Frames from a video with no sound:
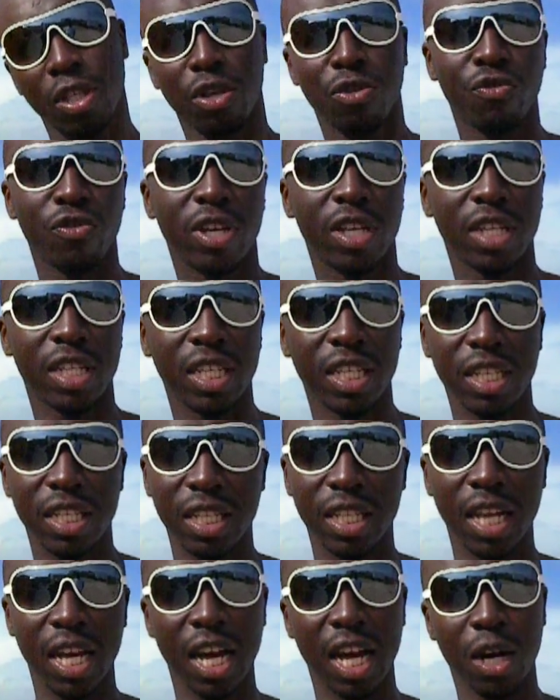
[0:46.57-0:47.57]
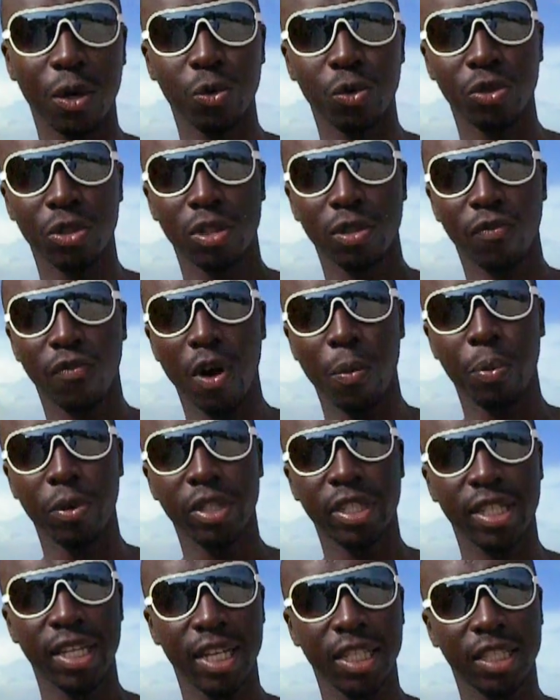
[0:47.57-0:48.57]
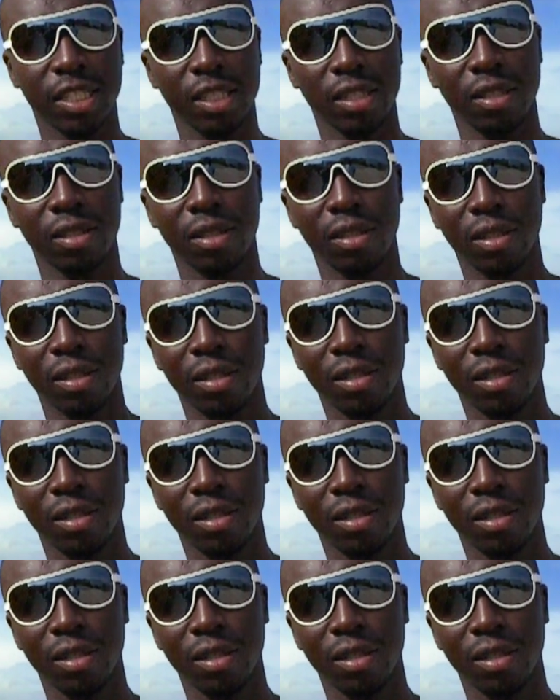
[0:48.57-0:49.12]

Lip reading: they ran in the house for protection.